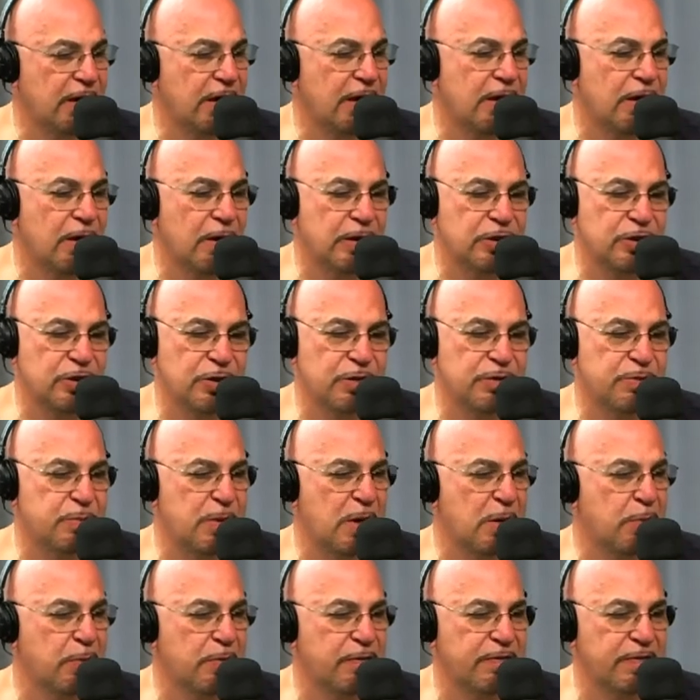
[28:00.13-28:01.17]
and that, you know i chose
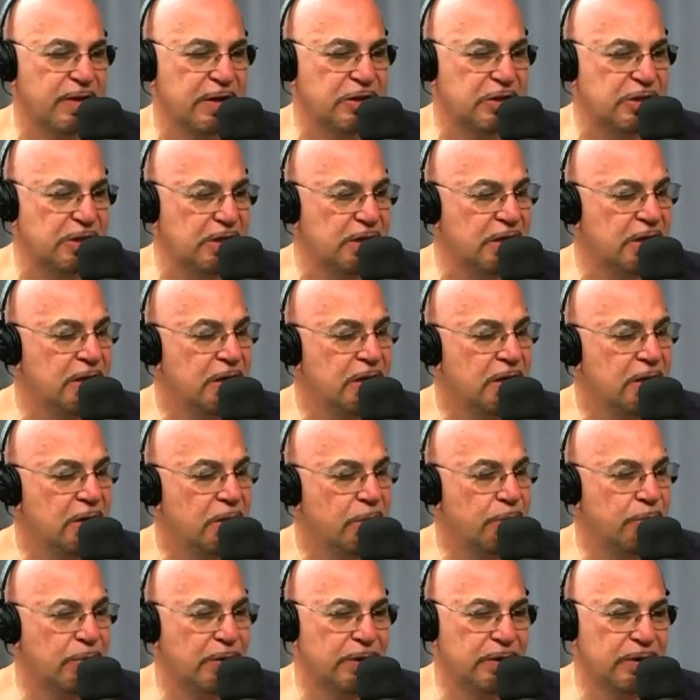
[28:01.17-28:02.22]
my profession
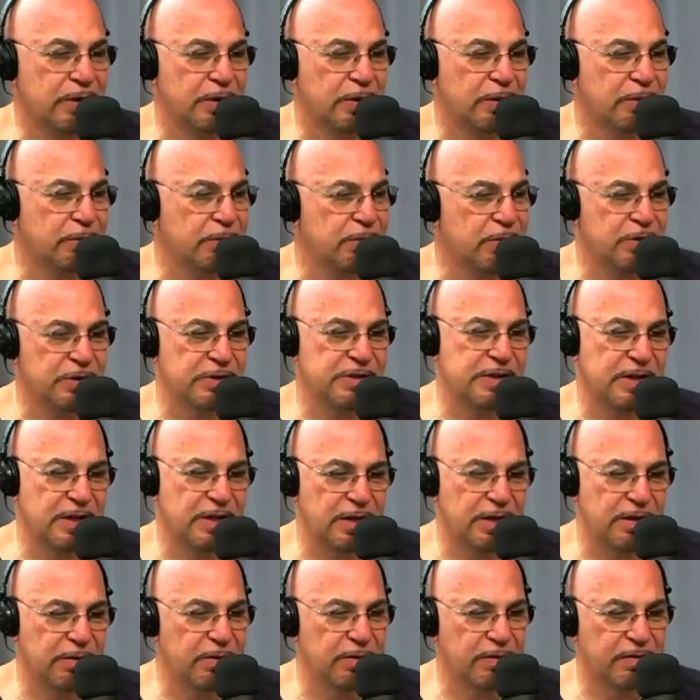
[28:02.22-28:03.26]
but you know
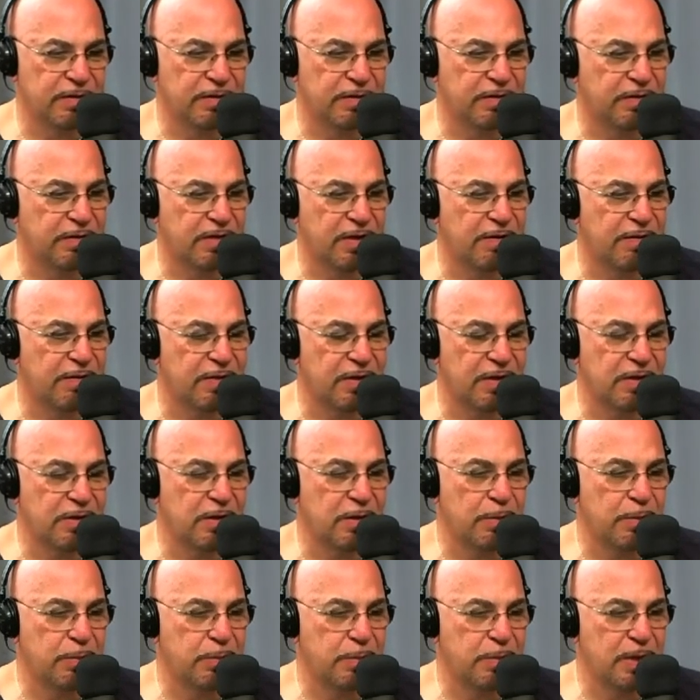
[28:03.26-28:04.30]
nursing heroes and stuff that
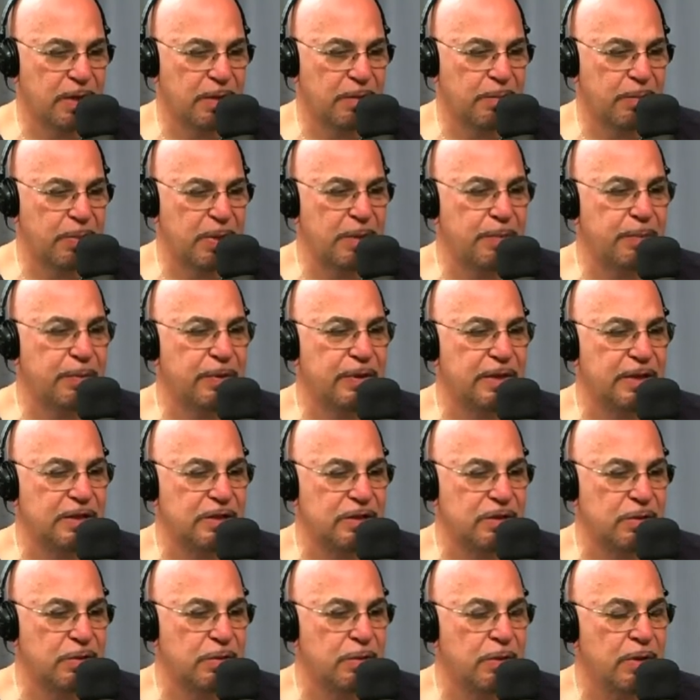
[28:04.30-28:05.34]
the, that people
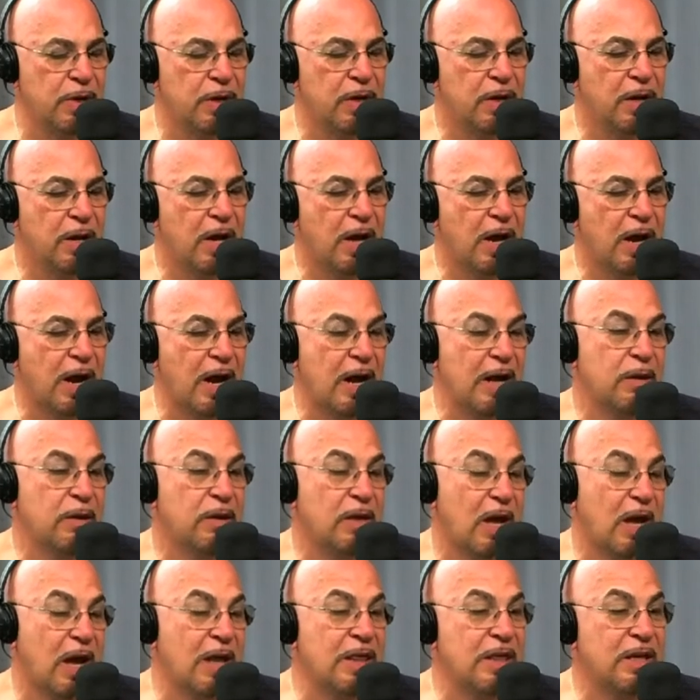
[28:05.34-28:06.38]
that do i
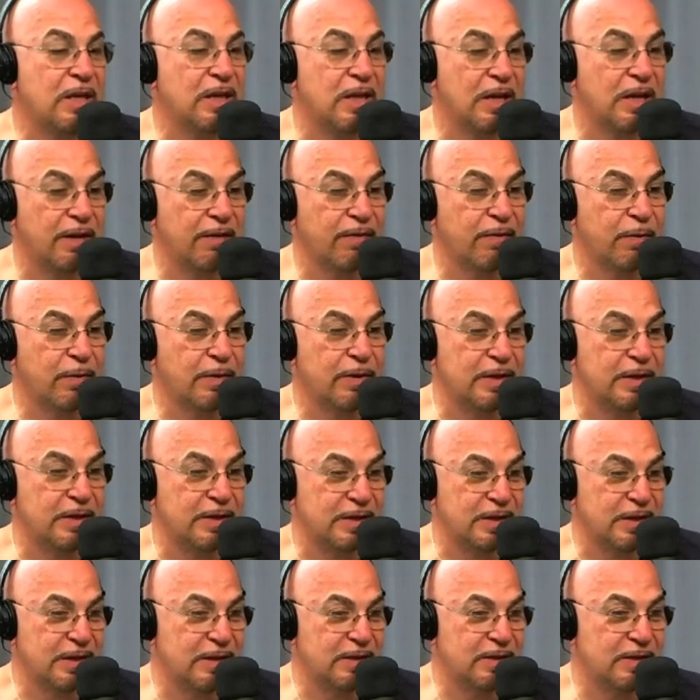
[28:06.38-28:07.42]
i think that everyone
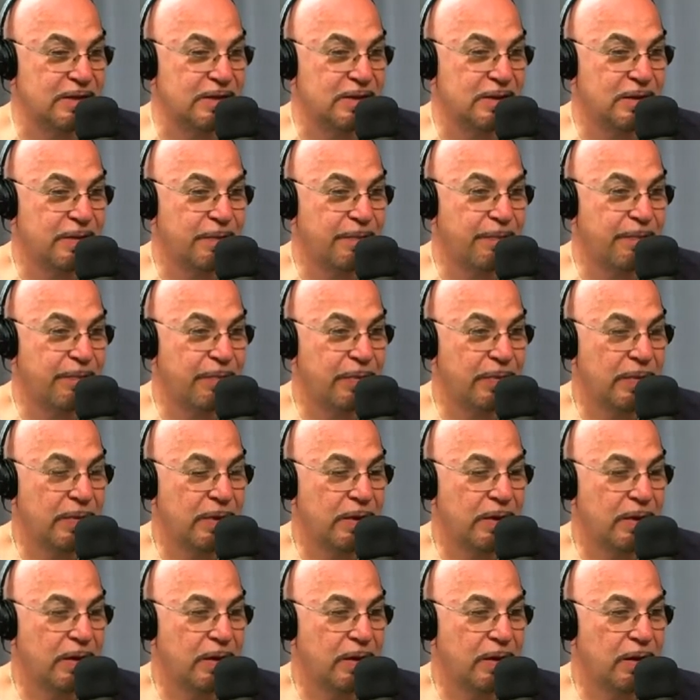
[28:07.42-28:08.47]
that does
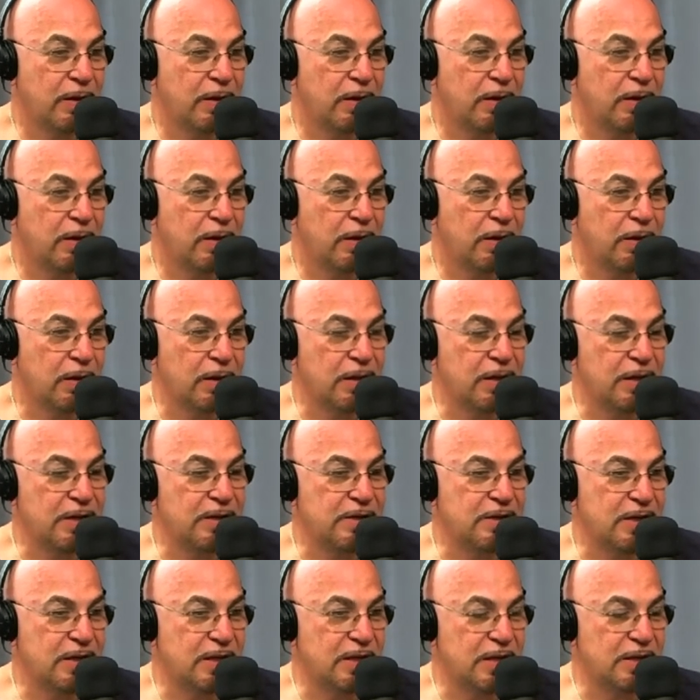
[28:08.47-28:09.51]
the
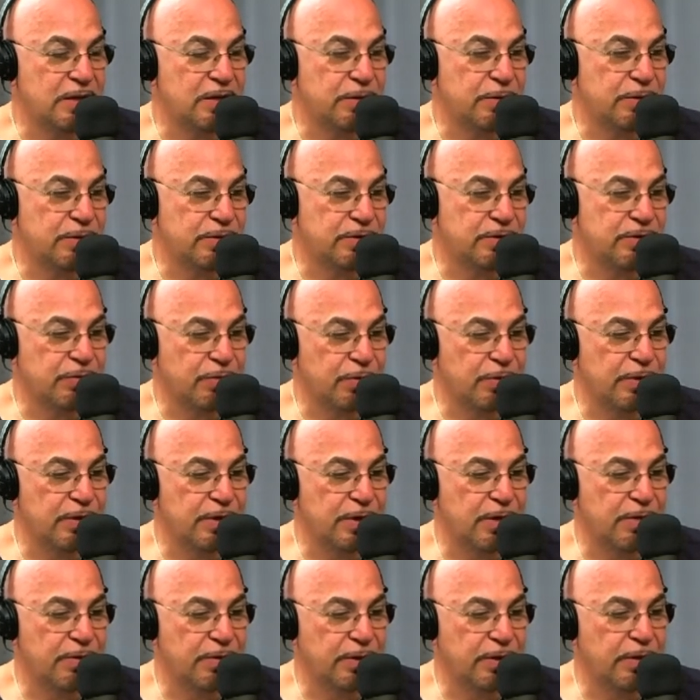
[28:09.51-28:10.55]
things that they do
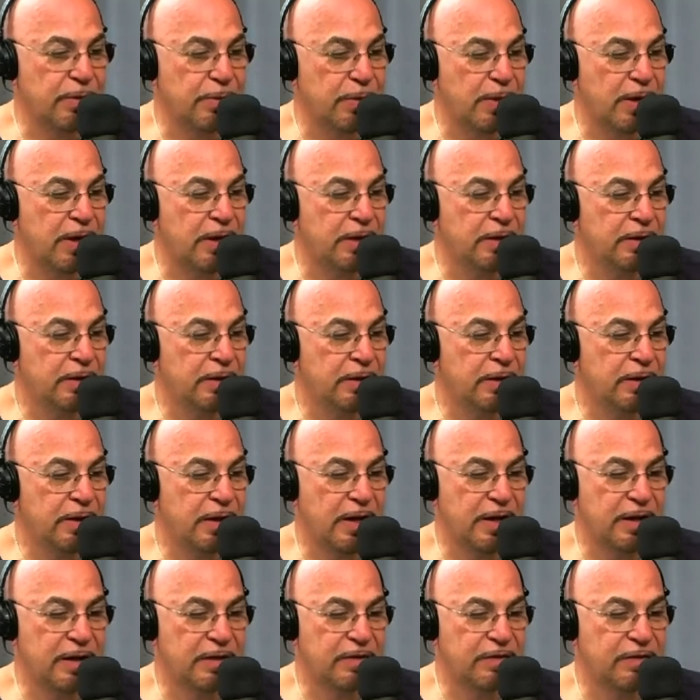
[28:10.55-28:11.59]
extraordinarily well
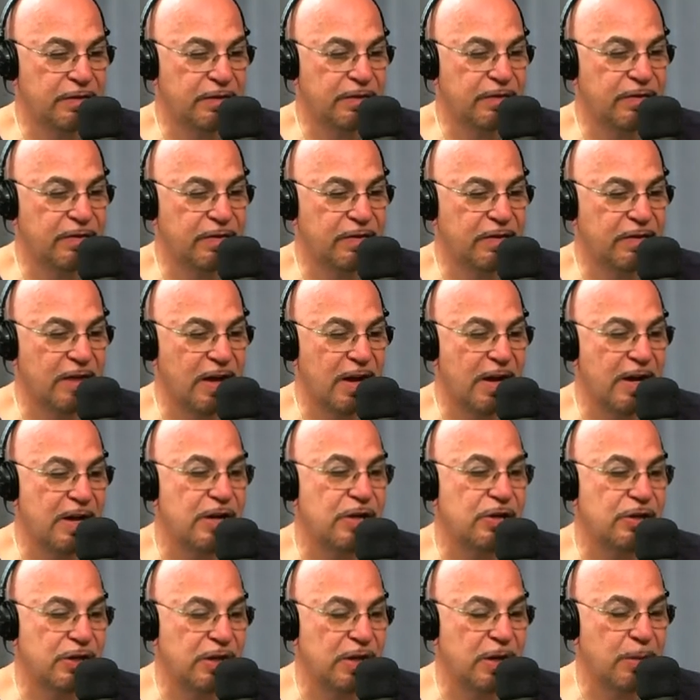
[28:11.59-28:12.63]
and it serves
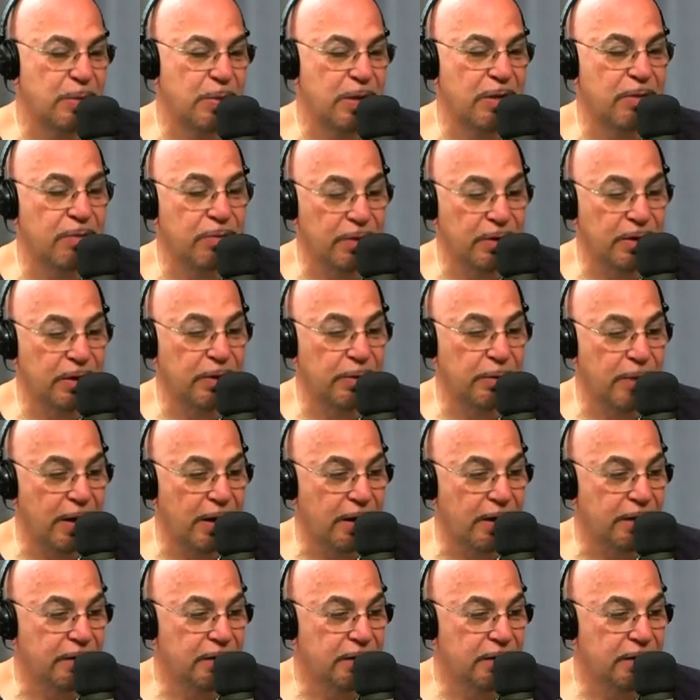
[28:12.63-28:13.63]
society should get paid really well.